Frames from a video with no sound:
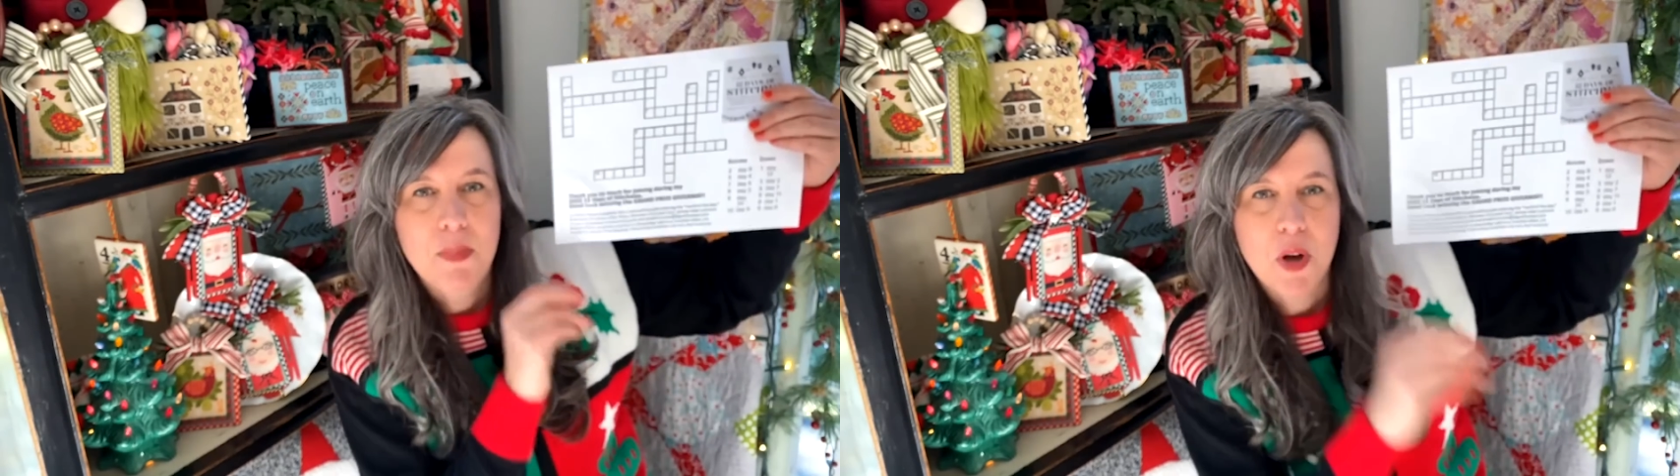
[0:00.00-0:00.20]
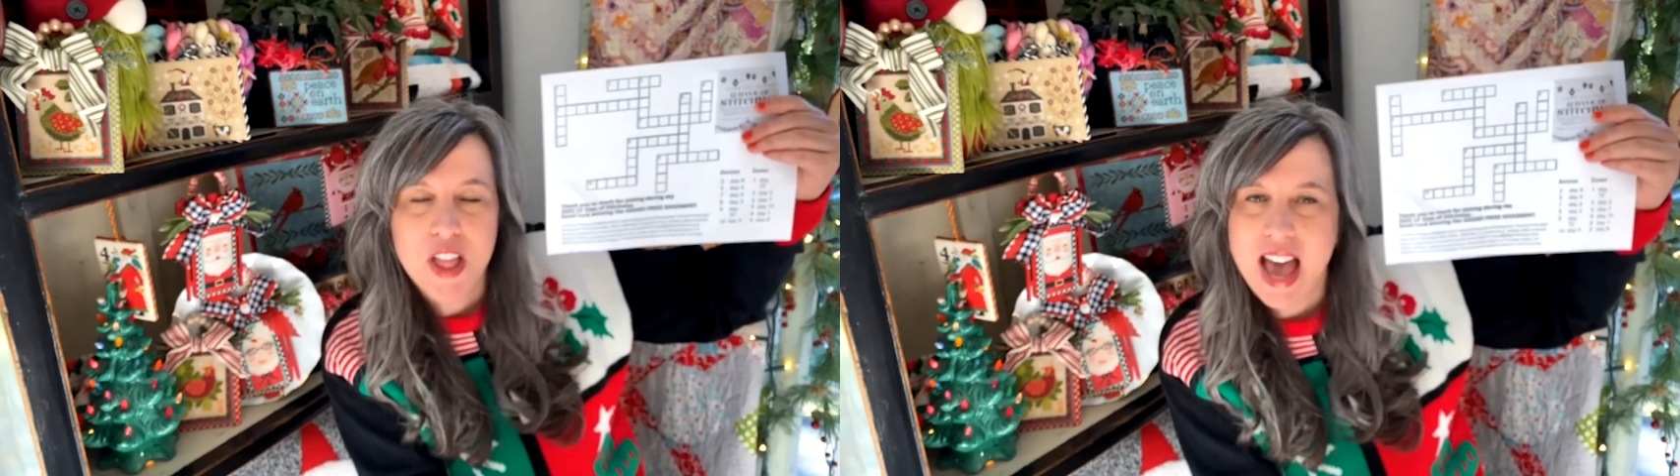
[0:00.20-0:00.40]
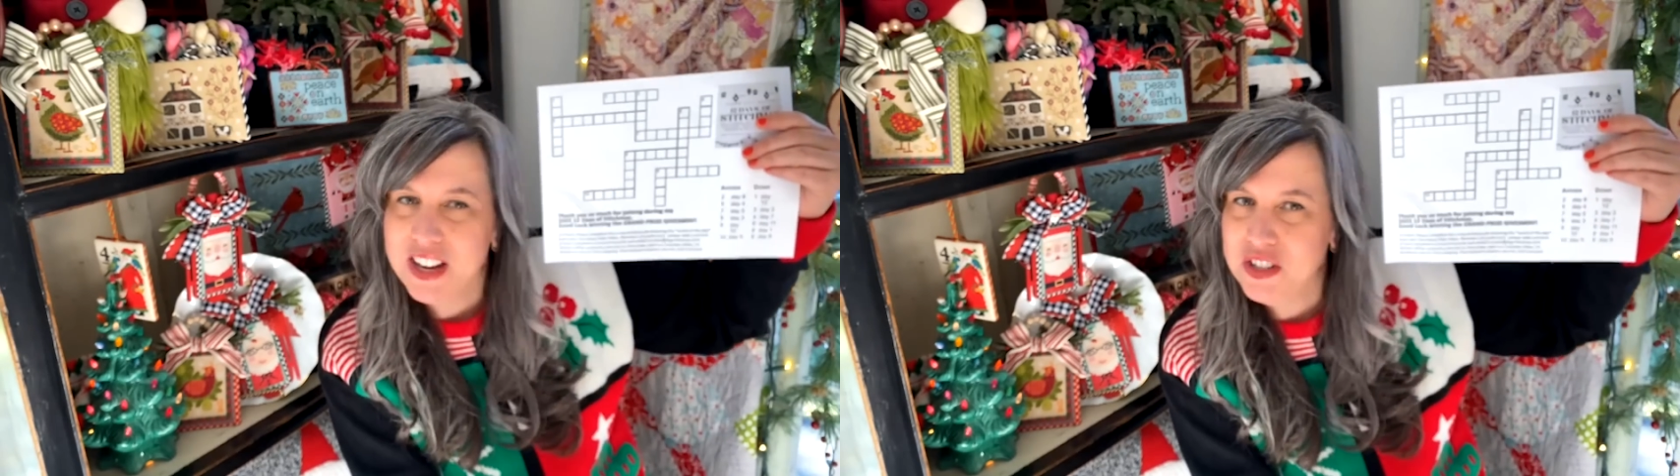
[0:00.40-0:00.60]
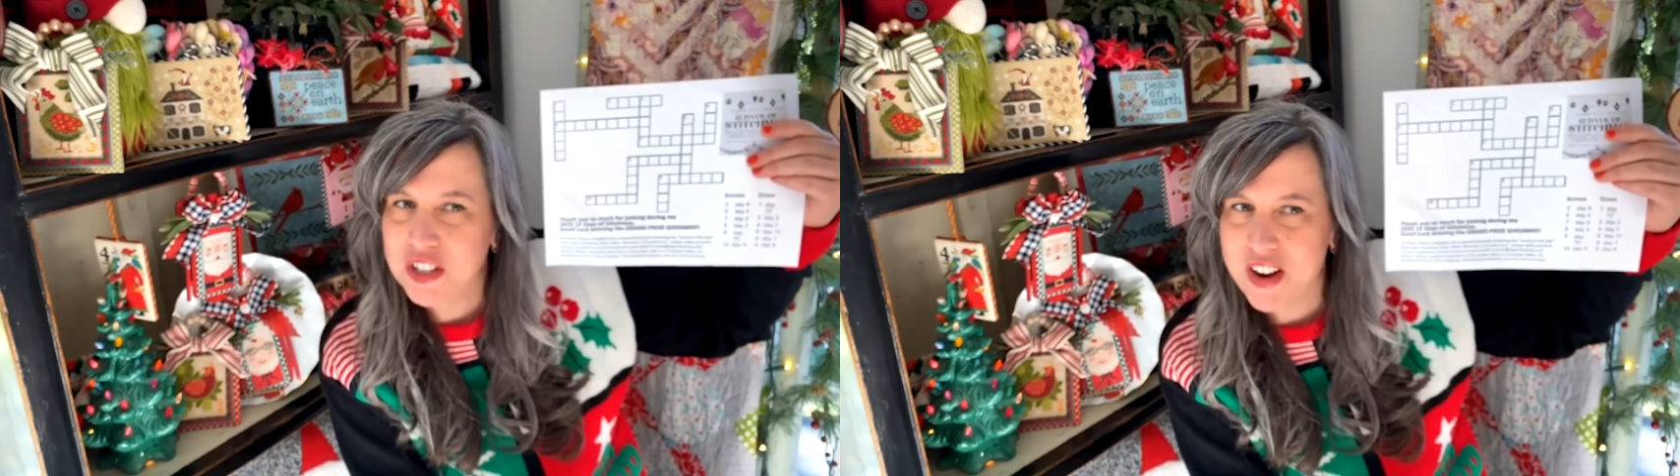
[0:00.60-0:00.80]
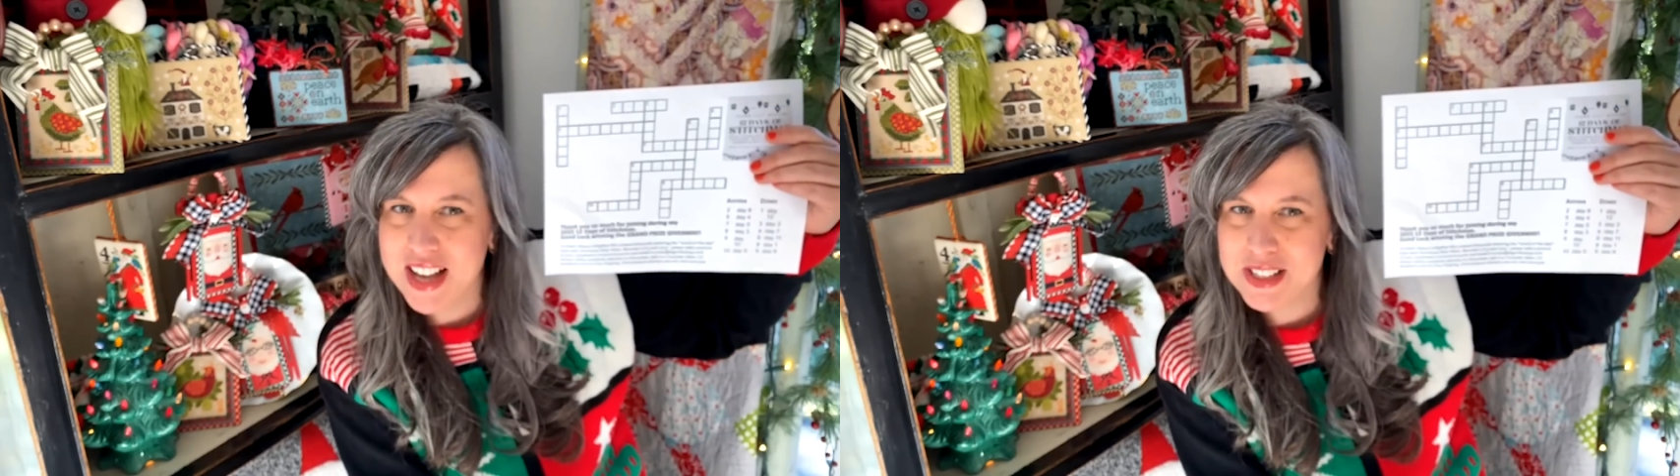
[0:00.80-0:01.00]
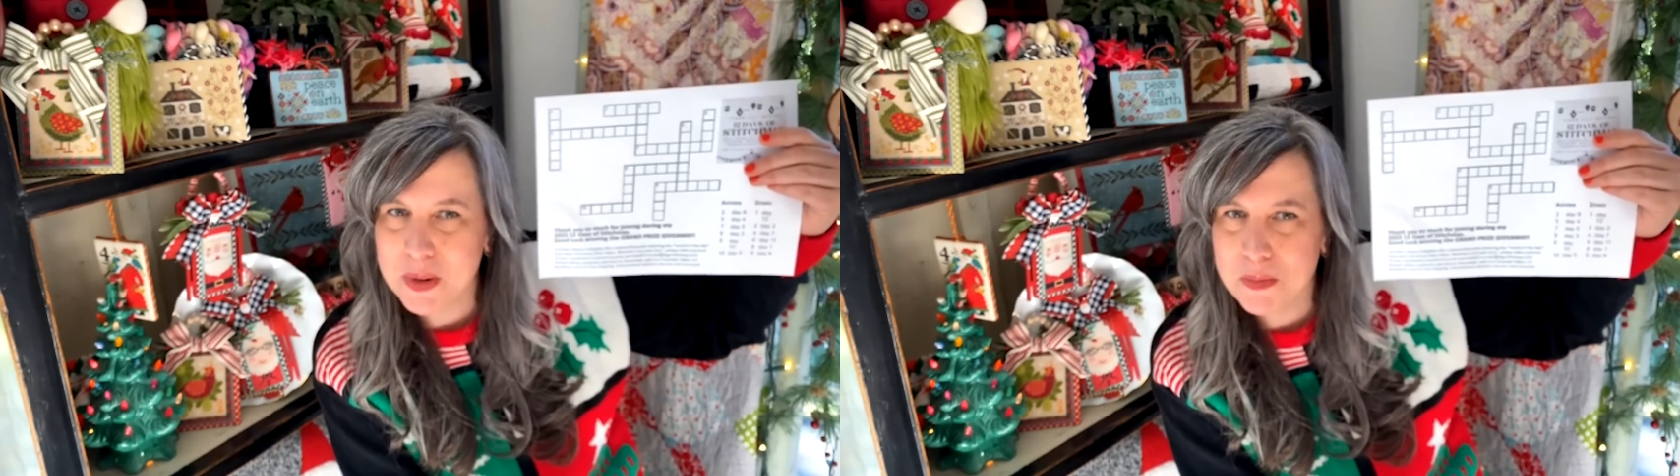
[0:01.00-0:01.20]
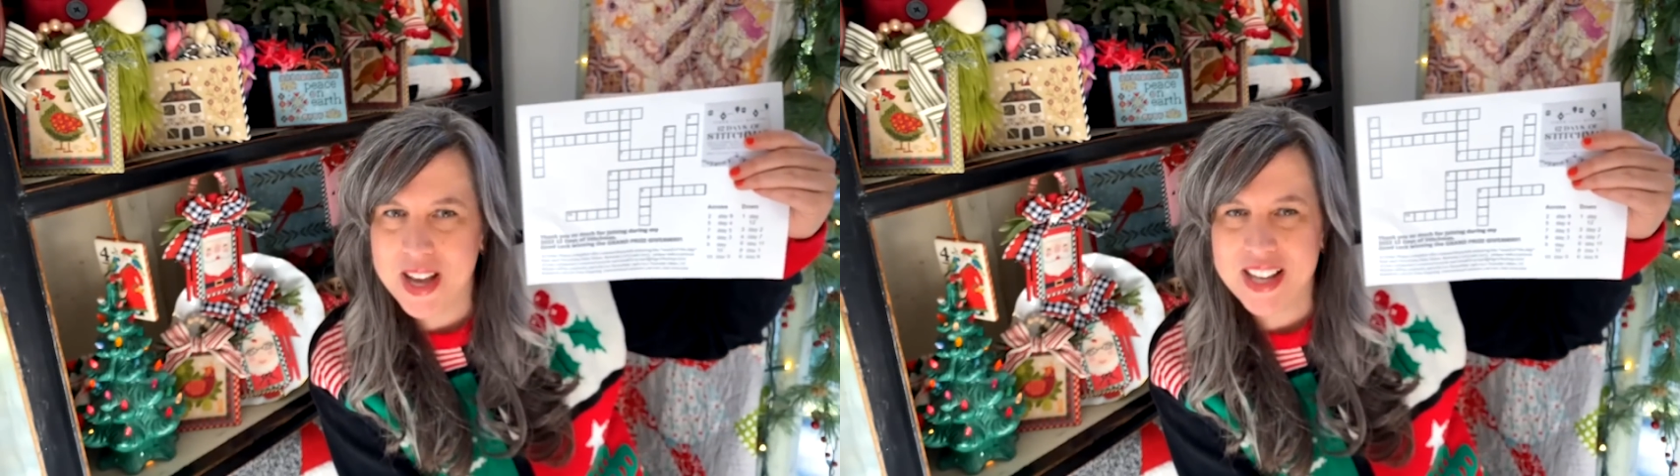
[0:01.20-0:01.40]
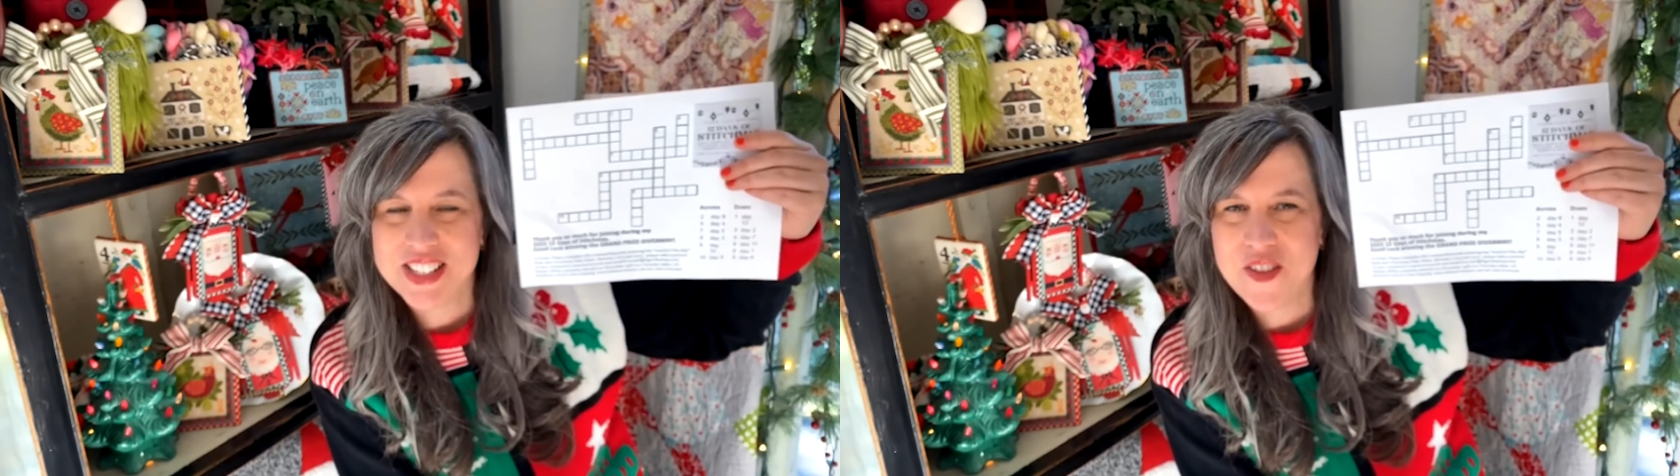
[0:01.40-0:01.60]
pull out your crossword
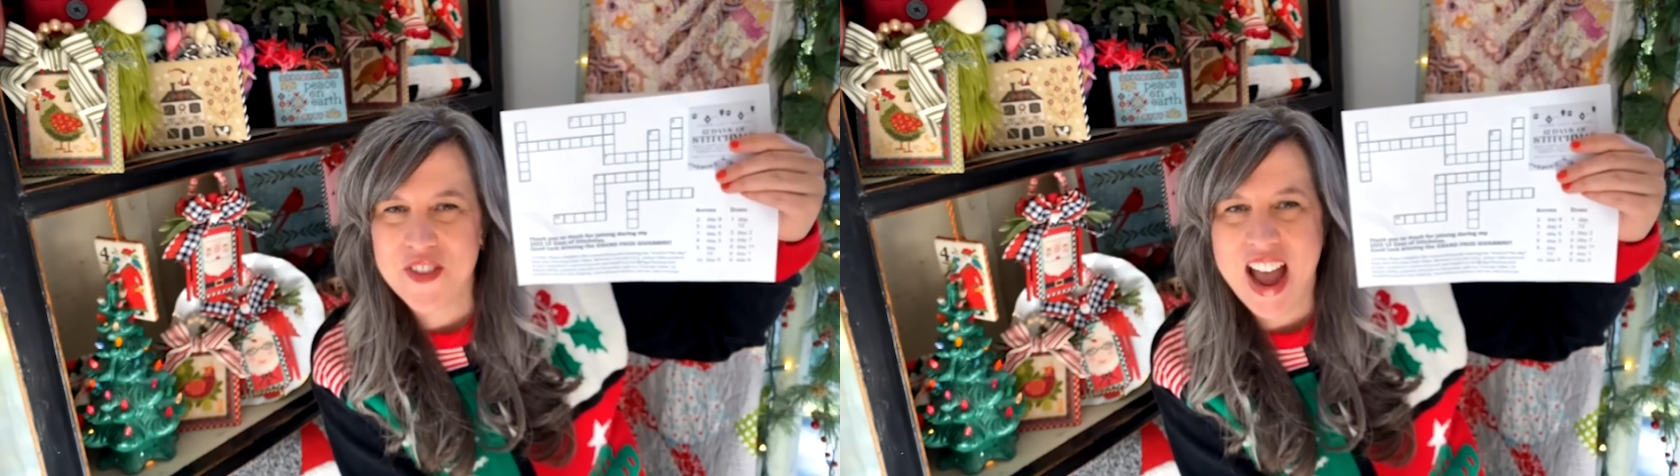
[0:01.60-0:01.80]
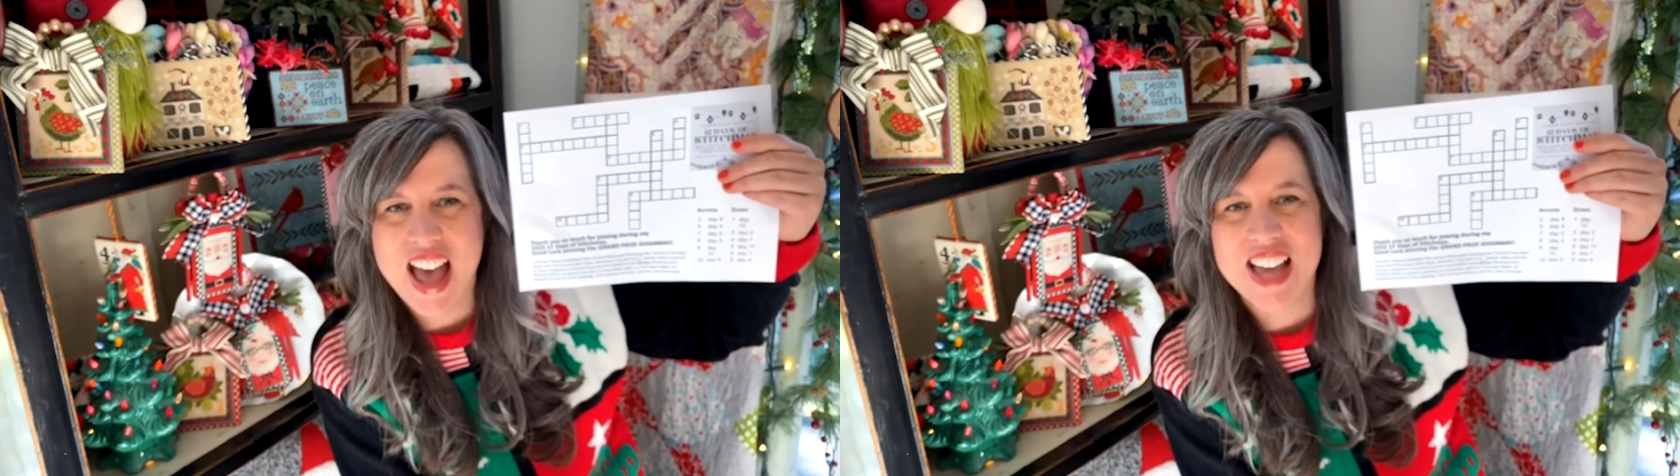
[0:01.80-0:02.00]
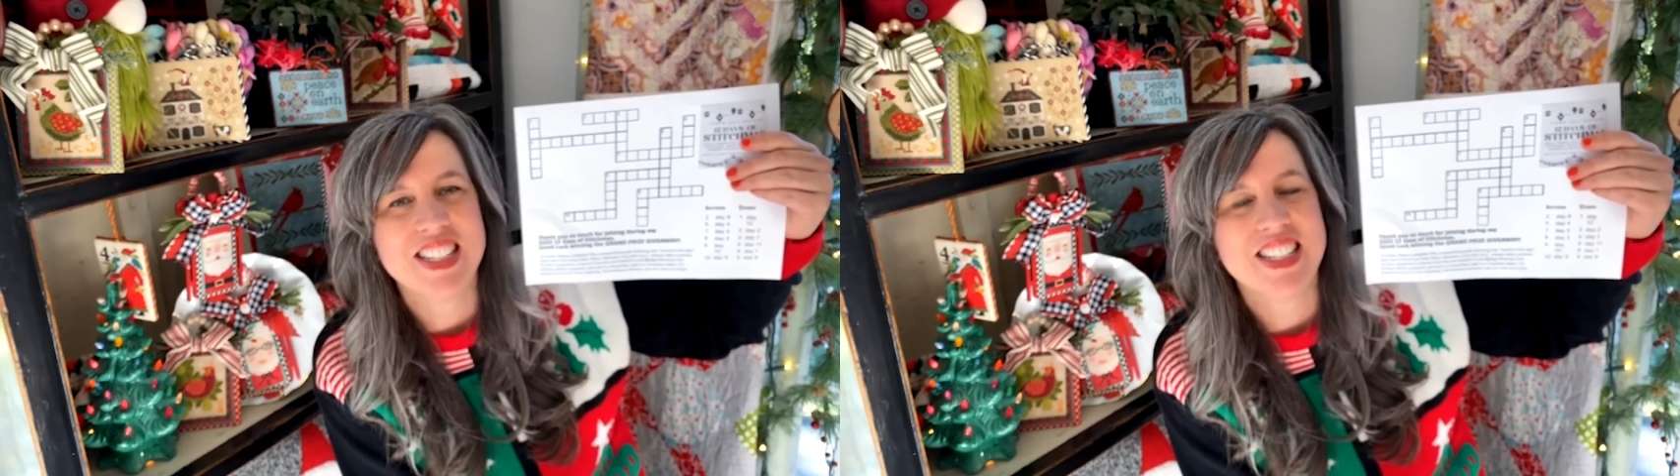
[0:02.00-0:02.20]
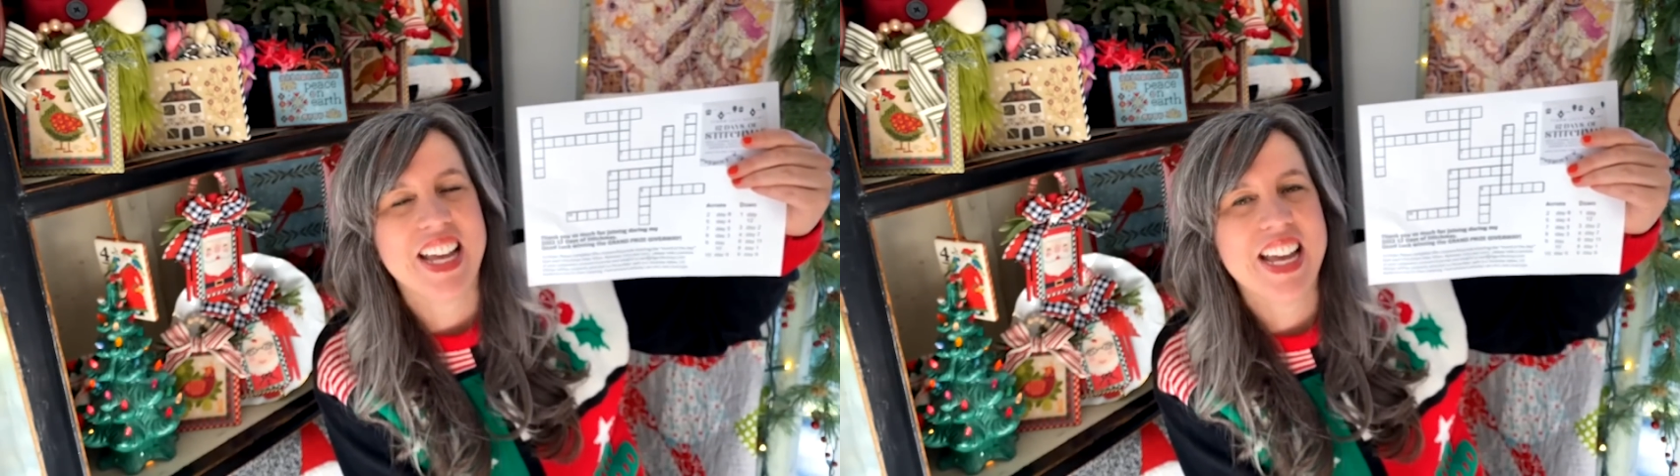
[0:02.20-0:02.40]
puzzle, friends.